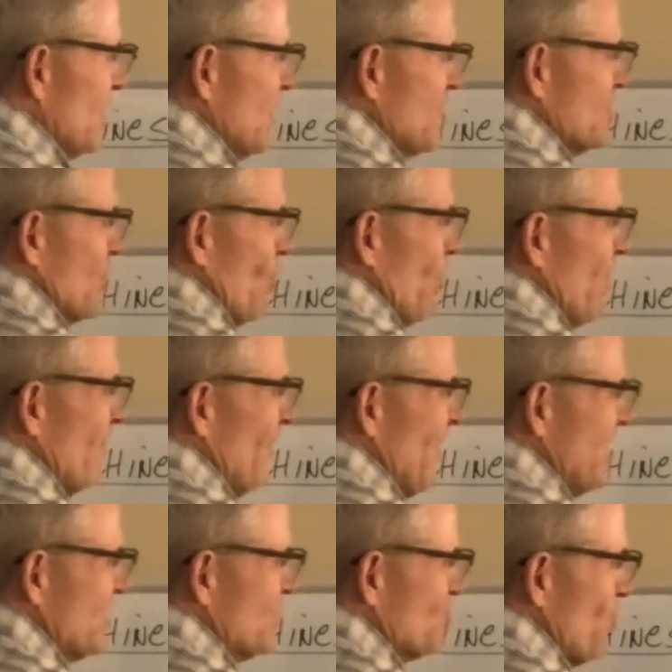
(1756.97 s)
So if I
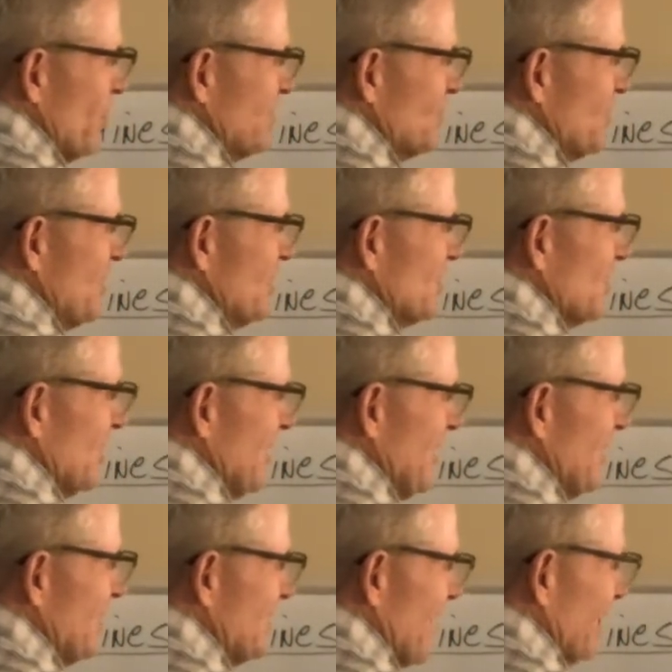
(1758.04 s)
switch these
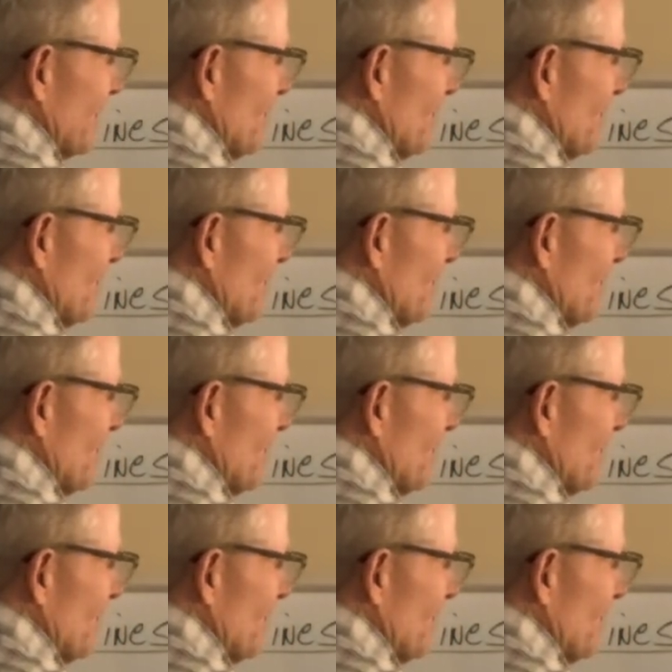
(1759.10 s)
leads at